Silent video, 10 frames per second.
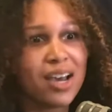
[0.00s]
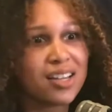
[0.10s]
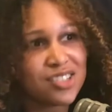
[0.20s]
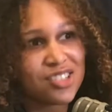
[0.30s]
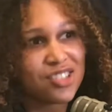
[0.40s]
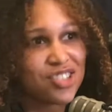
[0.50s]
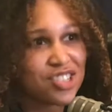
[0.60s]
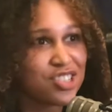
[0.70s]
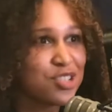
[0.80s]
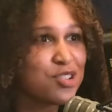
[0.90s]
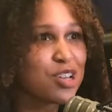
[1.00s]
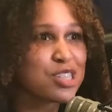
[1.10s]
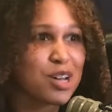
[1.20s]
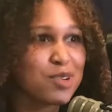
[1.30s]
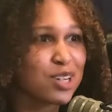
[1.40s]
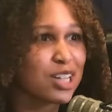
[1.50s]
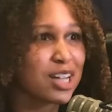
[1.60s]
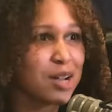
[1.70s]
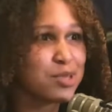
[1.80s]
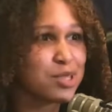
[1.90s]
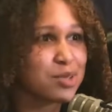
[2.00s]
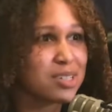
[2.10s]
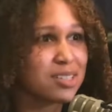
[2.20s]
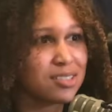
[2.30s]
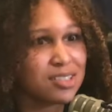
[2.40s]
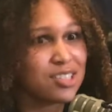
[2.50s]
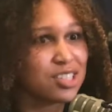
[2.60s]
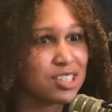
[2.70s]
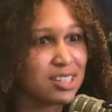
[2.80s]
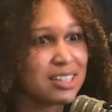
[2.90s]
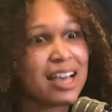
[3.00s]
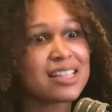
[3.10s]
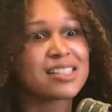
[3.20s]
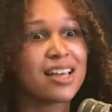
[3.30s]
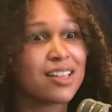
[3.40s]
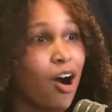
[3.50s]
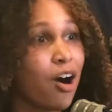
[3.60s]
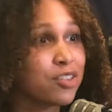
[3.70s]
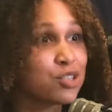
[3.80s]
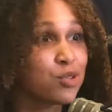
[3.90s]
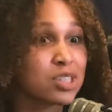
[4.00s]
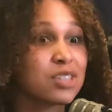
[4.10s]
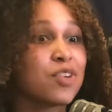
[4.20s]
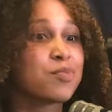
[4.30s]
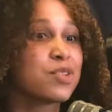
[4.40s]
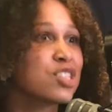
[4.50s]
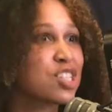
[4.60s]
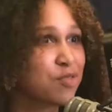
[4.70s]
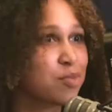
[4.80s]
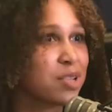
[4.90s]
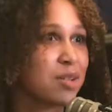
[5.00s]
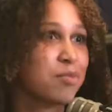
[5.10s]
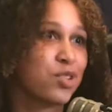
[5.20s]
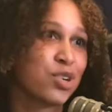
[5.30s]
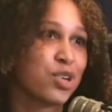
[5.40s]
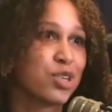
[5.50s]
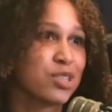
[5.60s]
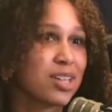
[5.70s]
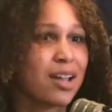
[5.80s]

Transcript: But she's just, you know, someone to look up to, and it's just nice that all these doors have opened just from being with Curls.